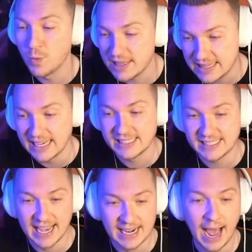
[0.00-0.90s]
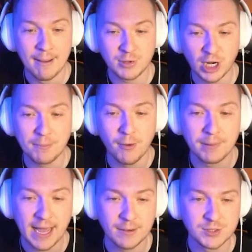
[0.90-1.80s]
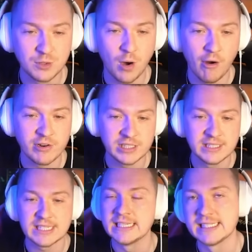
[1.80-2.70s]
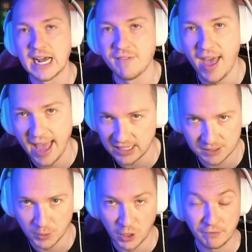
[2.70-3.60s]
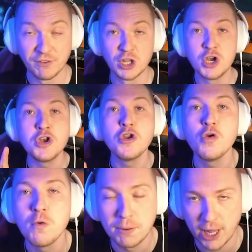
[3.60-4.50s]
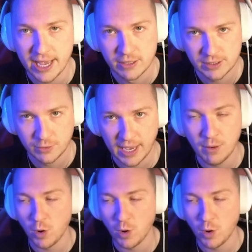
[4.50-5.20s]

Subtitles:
with this said, I'm going to put Black Ops 2 Origins inside of Expert for the new players, okay?